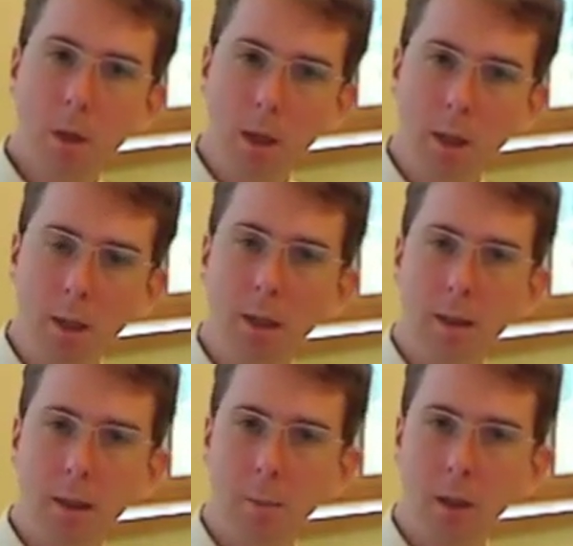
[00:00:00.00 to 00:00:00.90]
And then I
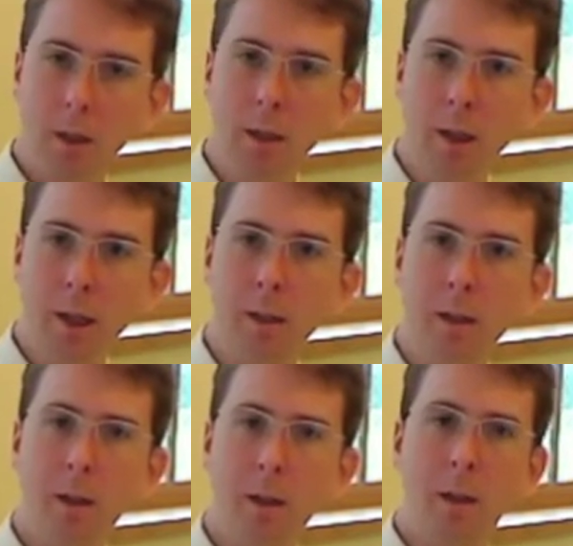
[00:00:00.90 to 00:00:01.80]
think beyond that,
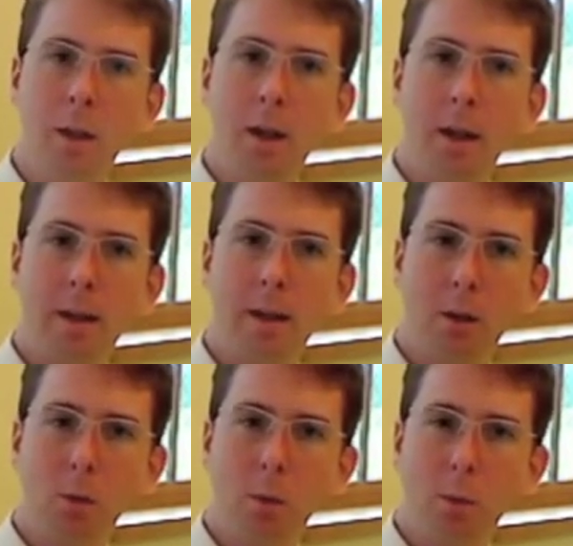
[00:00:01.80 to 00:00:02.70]
I
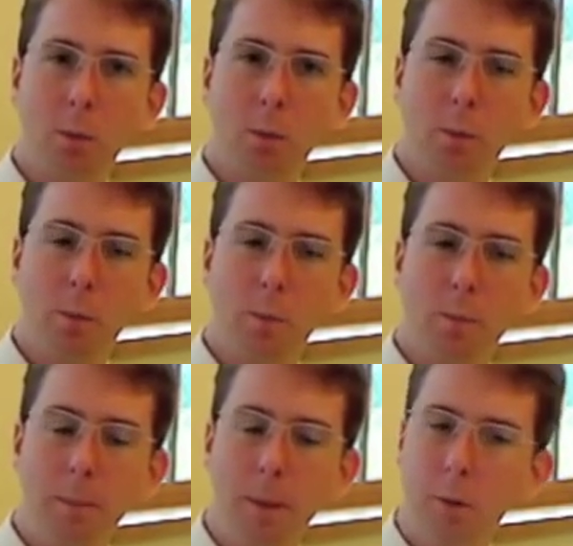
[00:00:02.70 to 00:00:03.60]
think
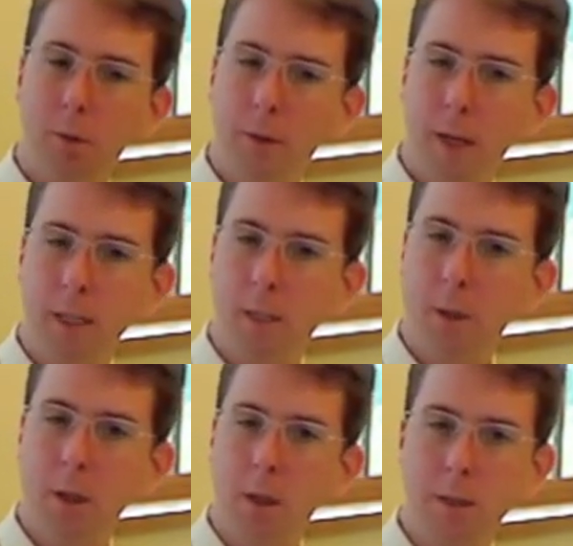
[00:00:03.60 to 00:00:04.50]
maybe providing some
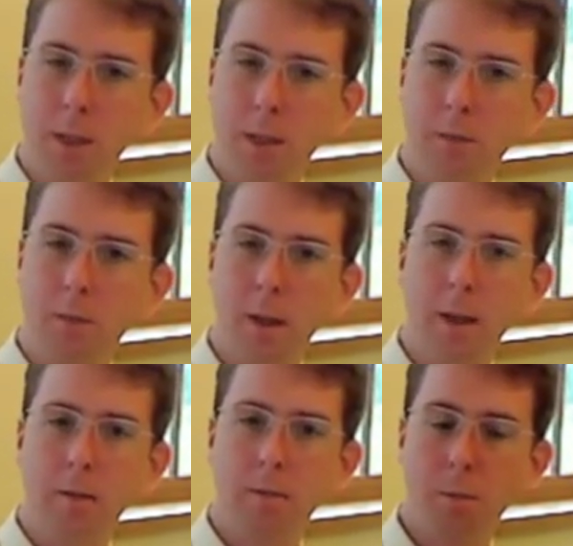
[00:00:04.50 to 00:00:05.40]
context for
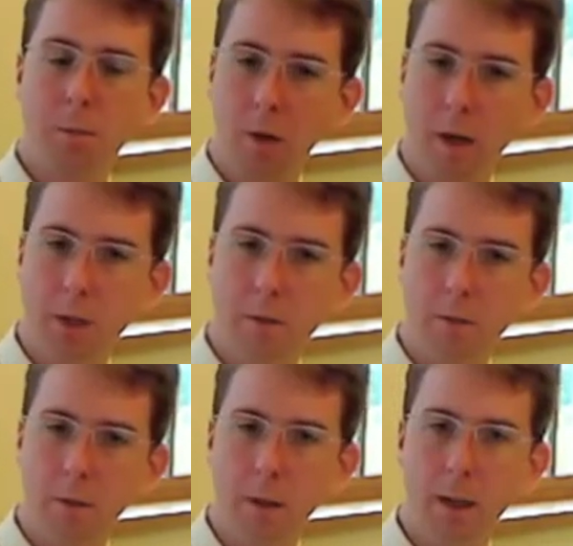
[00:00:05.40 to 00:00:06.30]
that, some direction
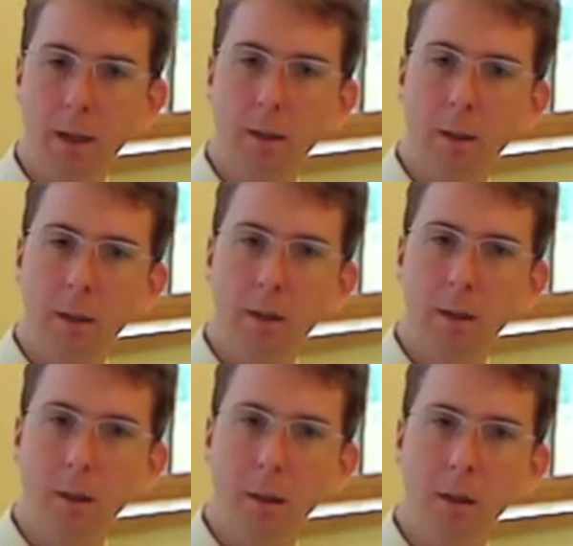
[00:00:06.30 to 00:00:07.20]
for that,
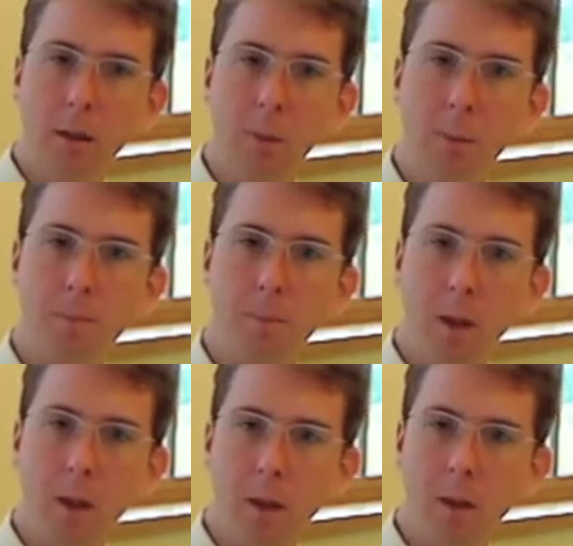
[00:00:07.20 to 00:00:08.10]

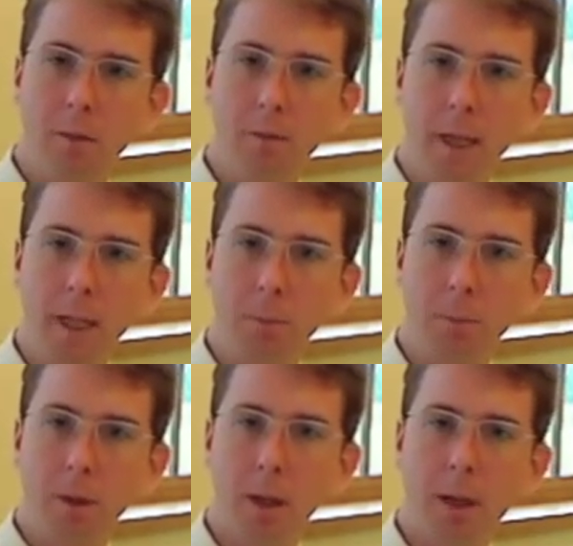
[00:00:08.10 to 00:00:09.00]
and finding a
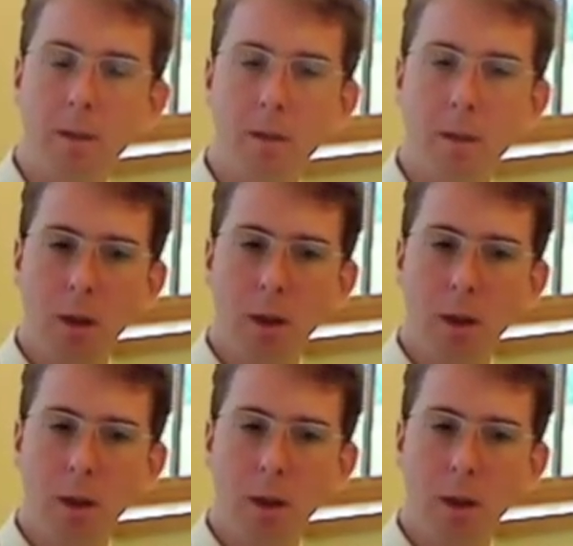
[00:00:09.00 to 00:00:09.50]
place